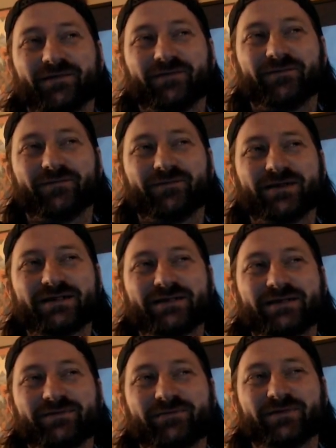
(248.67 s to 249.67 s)
was it
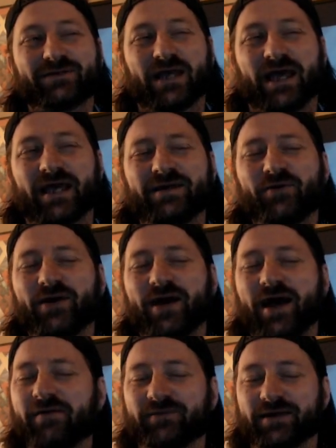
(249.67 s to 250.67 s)
was any more
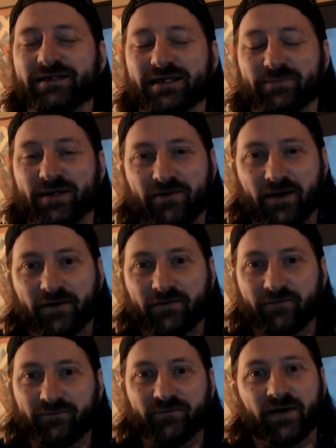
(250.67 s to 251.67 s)
obvious, he'd be Clark
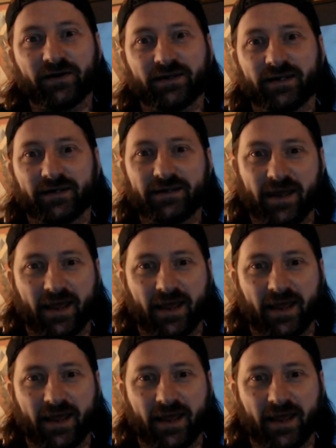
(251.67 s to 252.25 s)
fucking Kent.